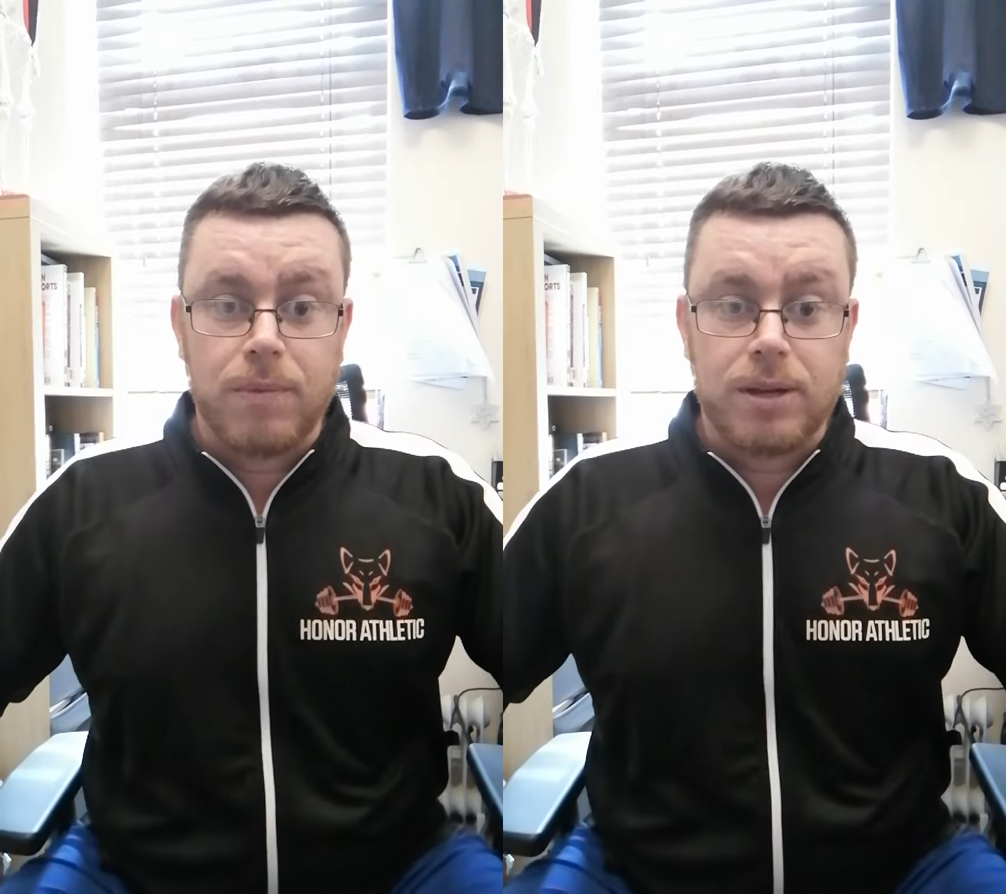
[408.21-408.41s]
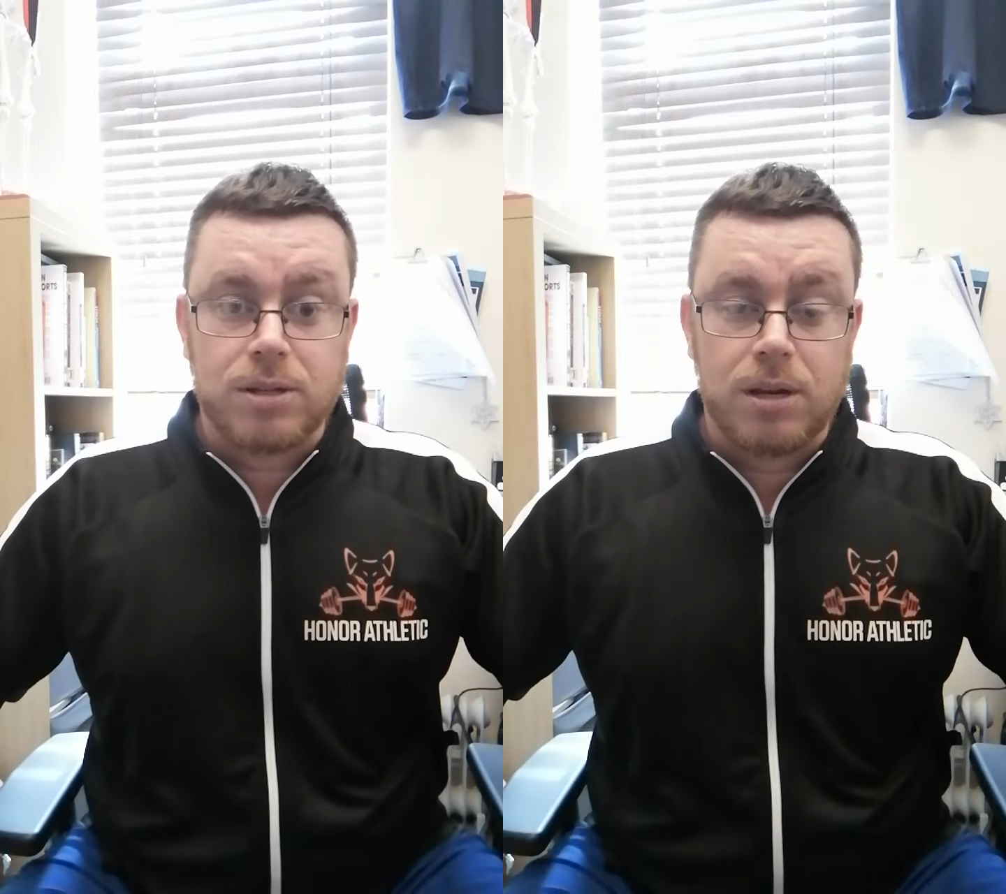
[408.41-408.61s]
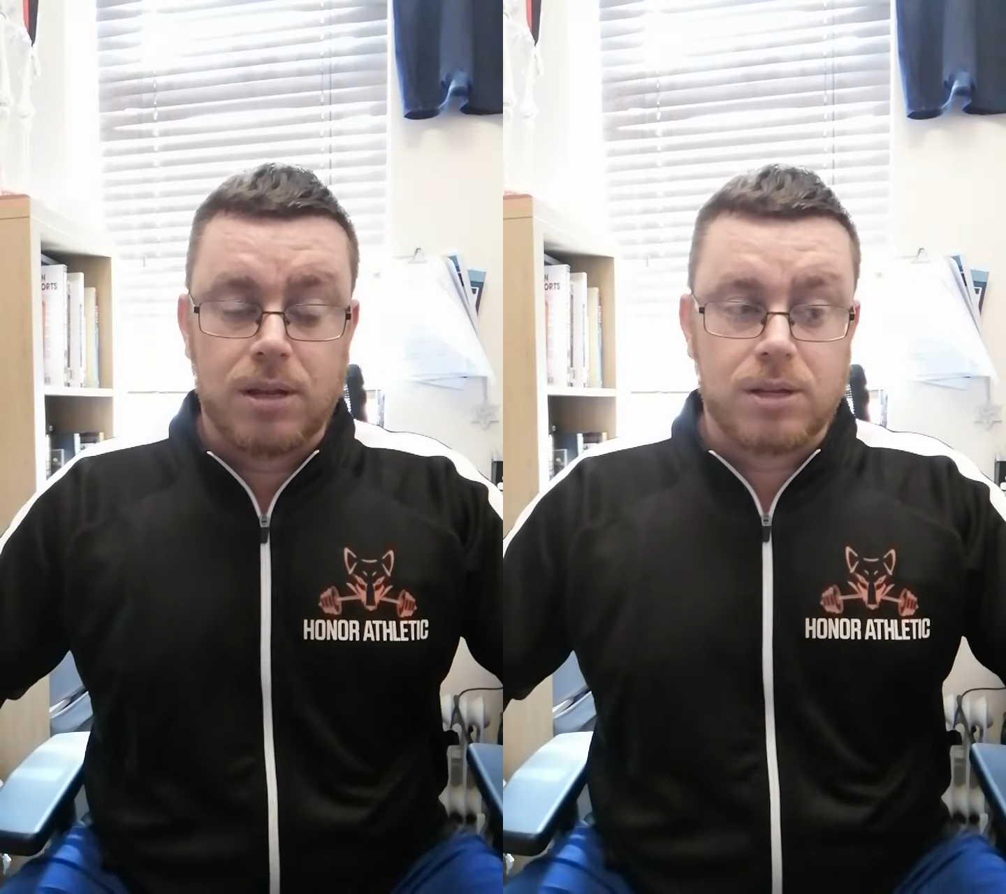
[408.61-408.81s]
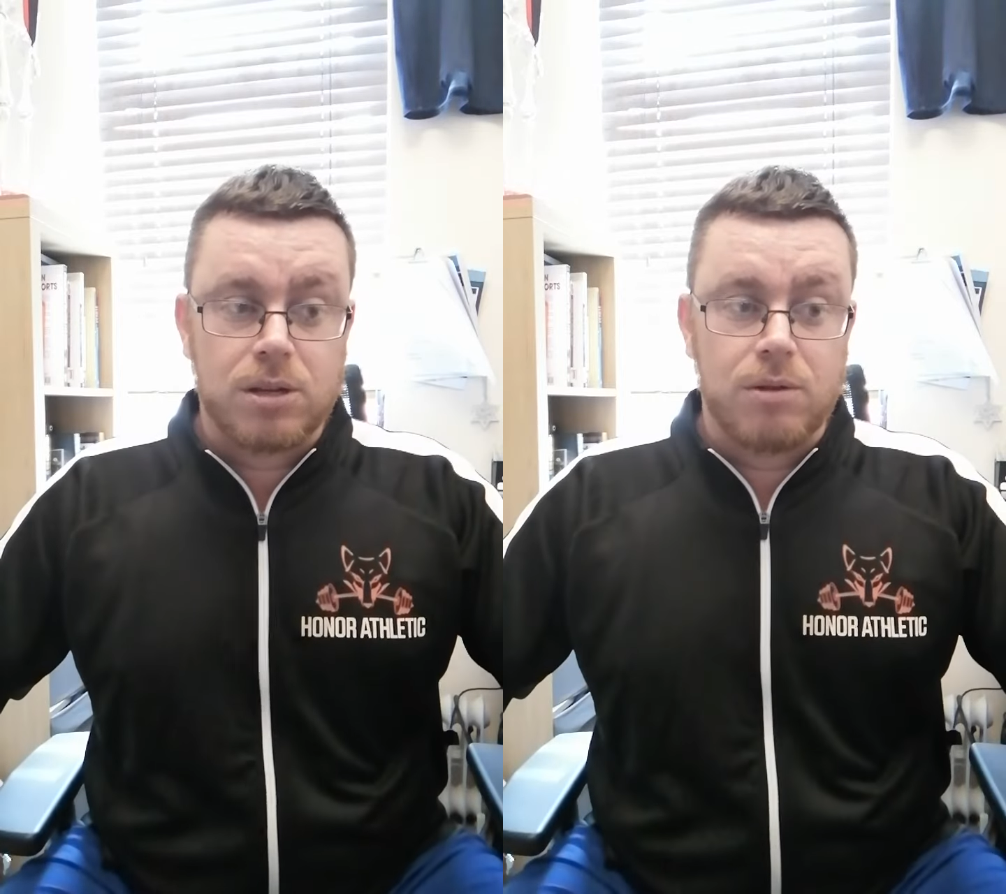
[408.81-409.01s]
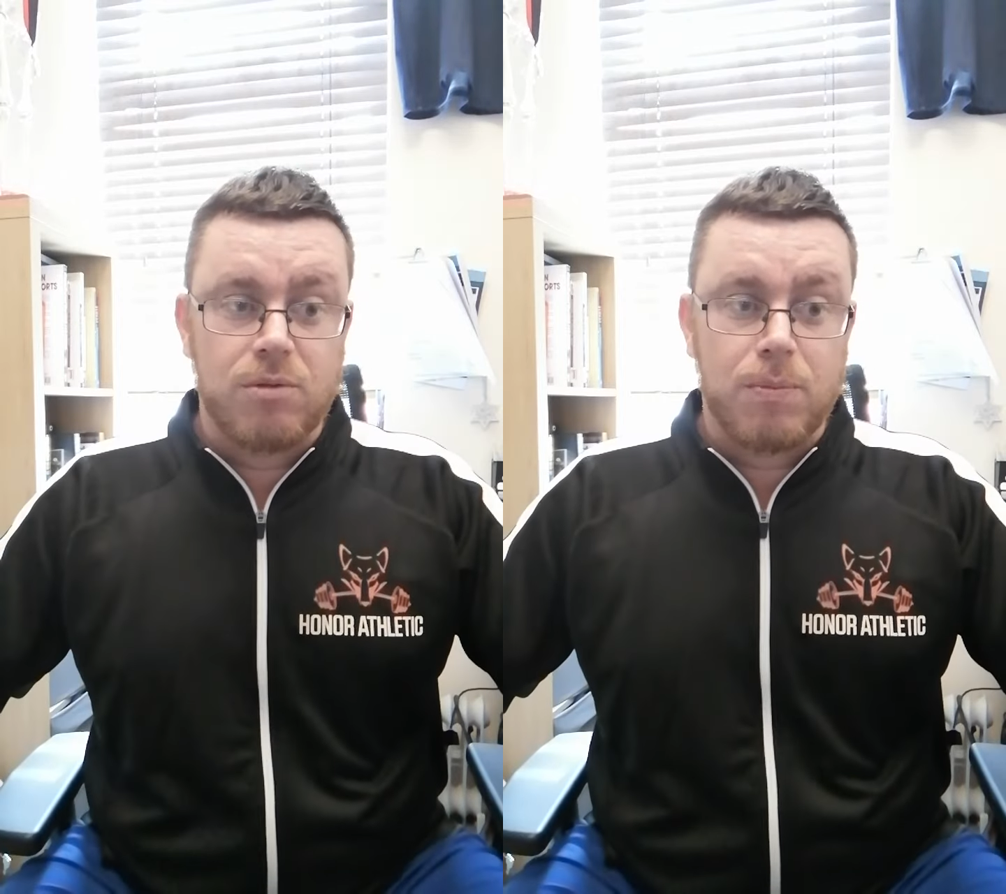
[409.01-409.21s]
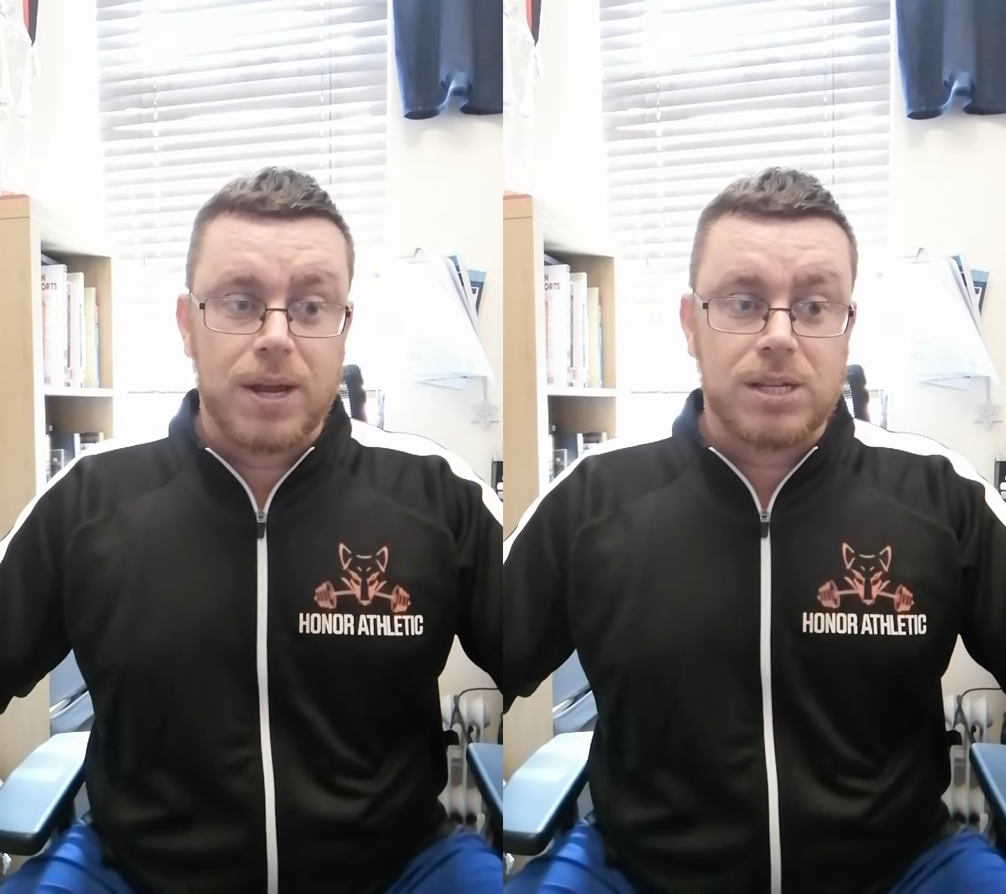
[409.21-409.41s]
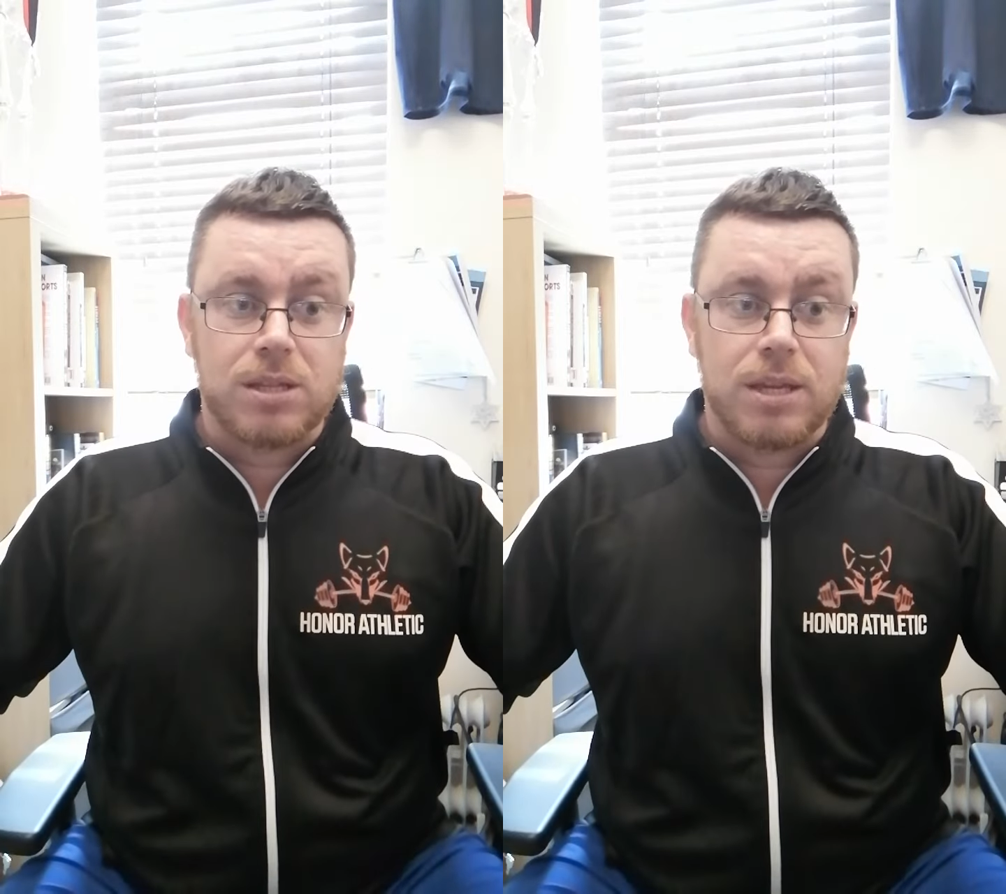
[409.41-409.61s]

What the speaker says: it's gonna replace